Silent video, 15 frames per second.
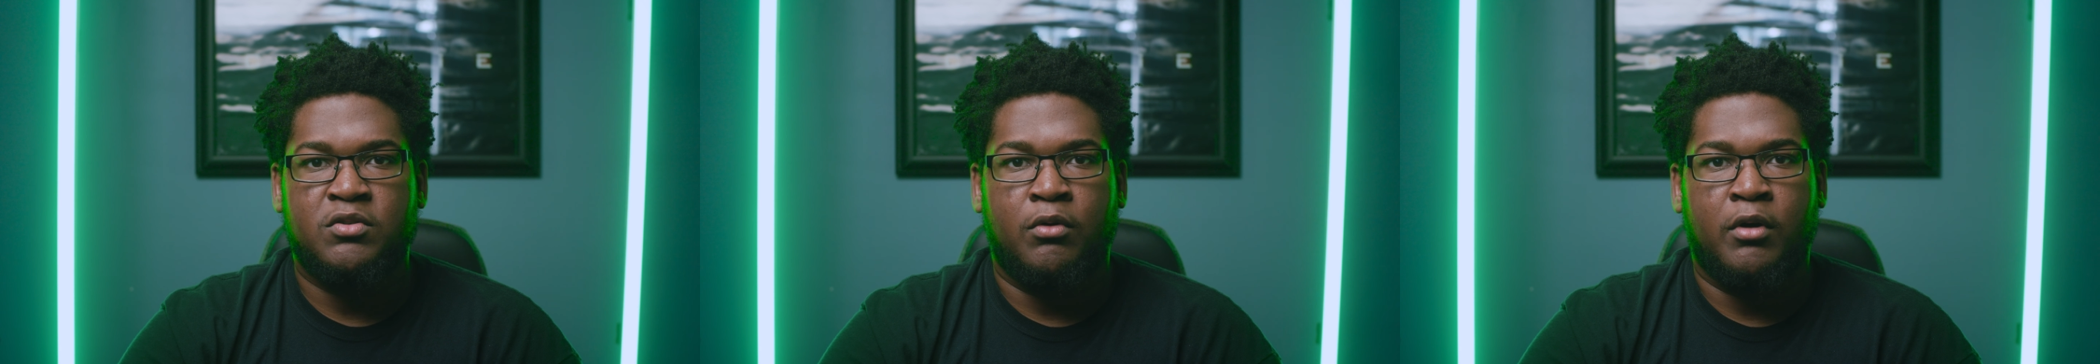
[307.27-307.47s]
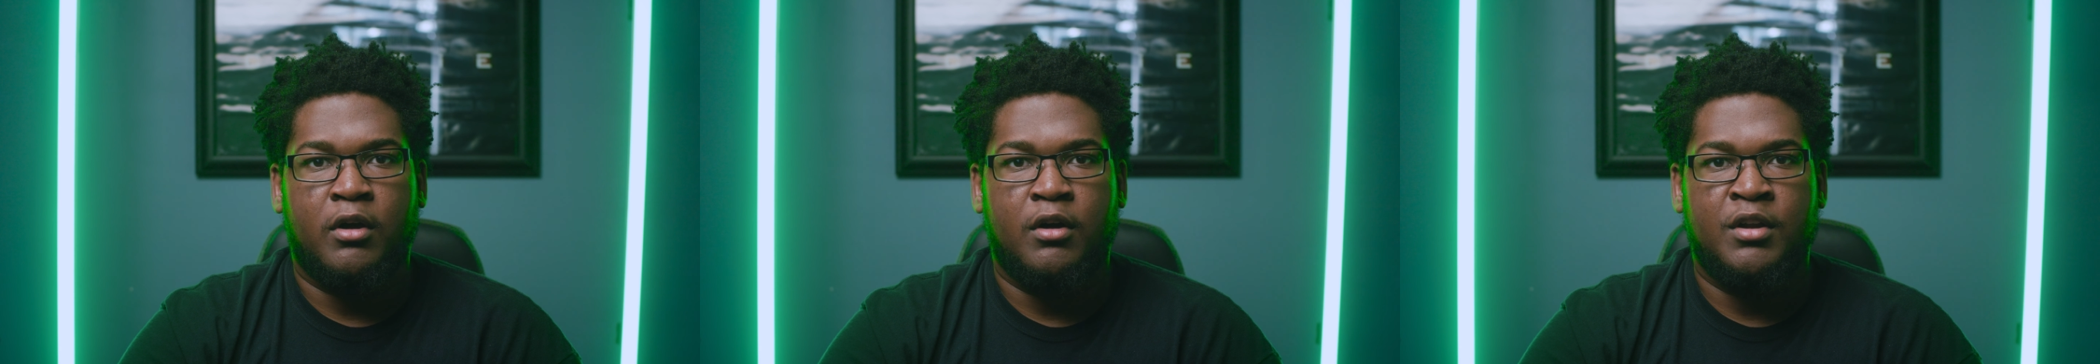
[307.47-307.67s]
to
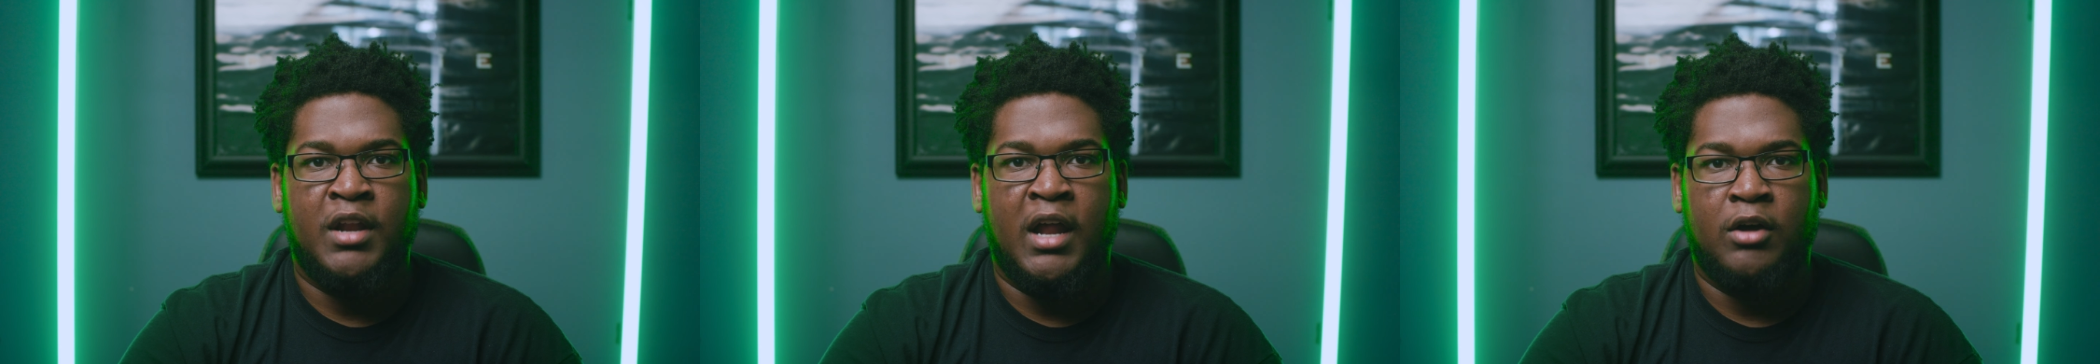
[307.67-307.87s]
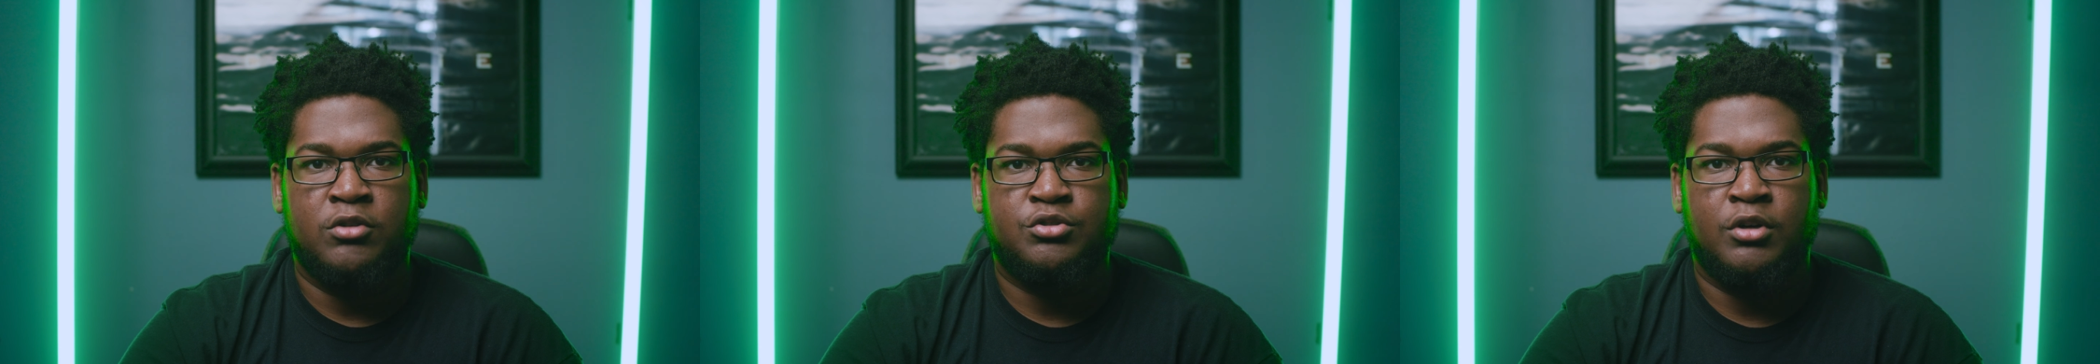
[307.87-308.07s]
work on an
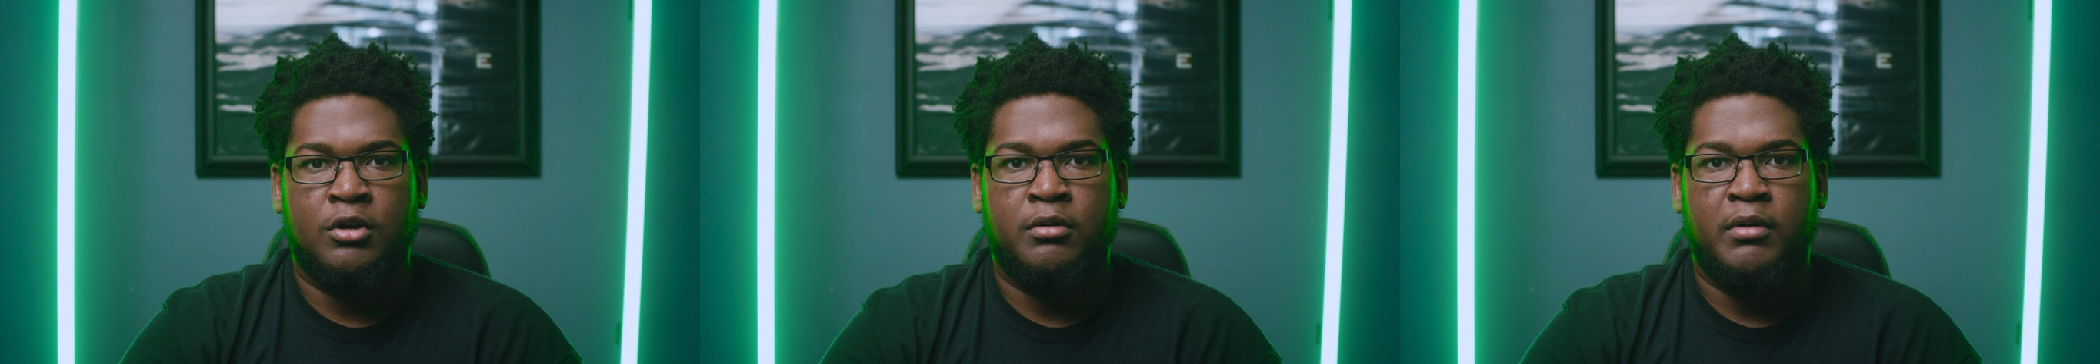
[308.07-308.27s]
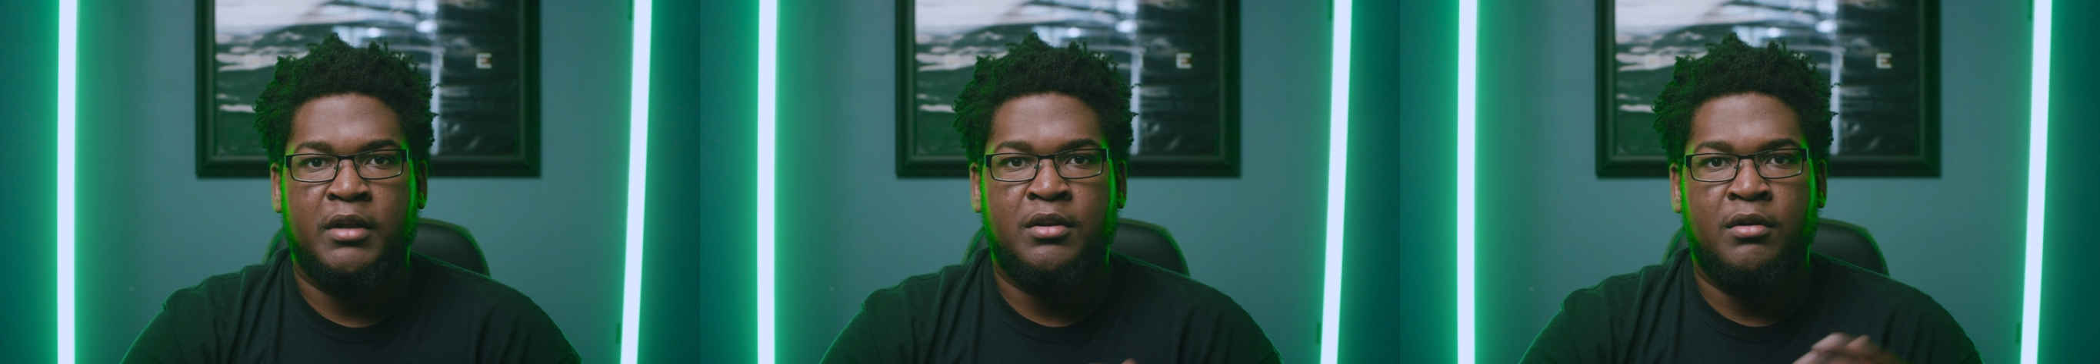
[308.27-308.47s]

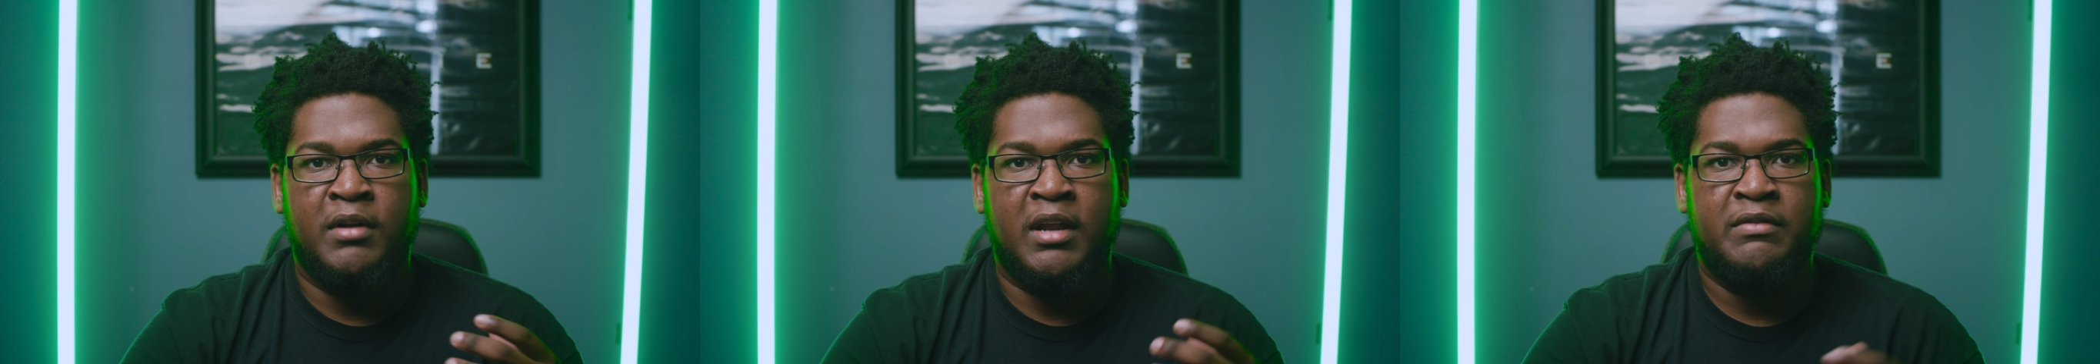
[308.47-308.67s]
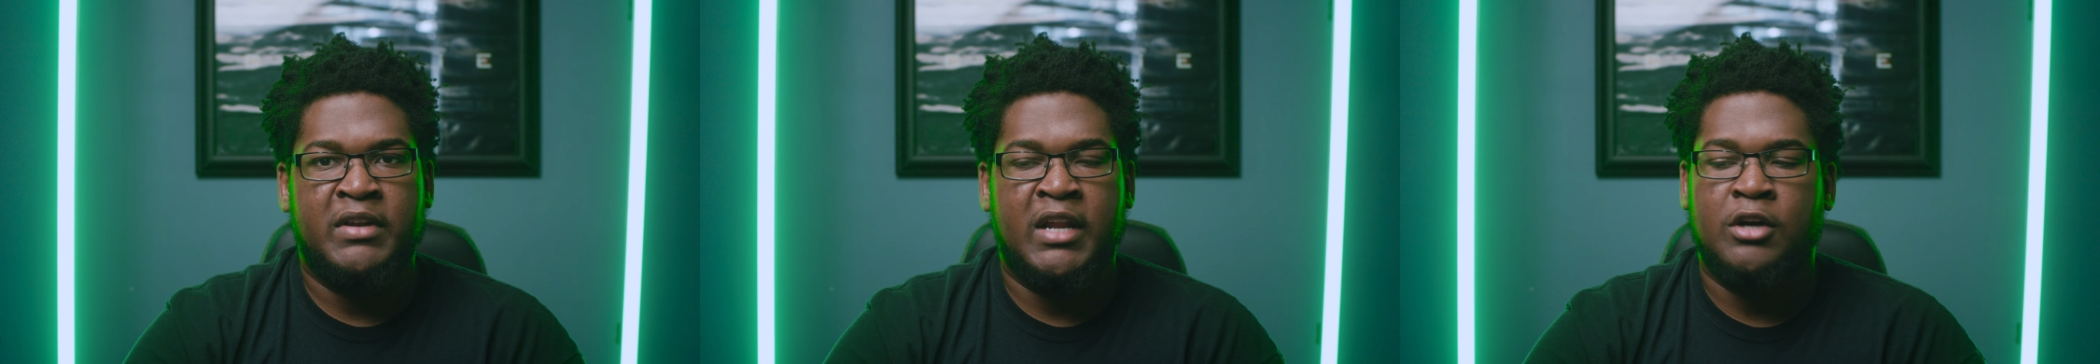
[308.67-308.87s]
outro. I don't
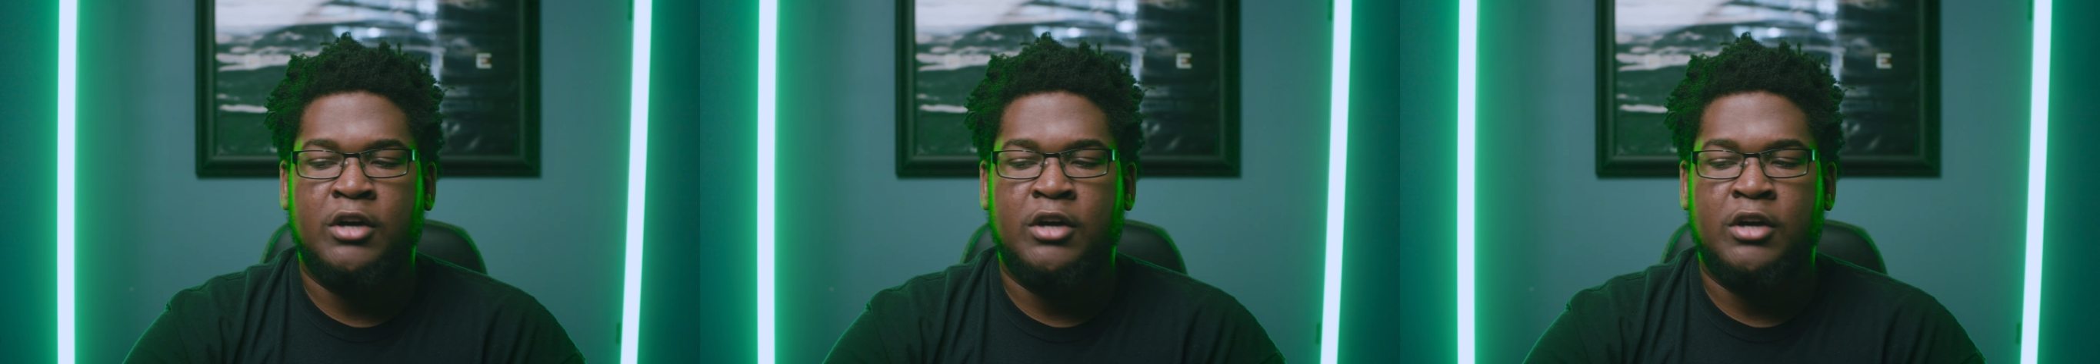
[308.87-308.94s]
have an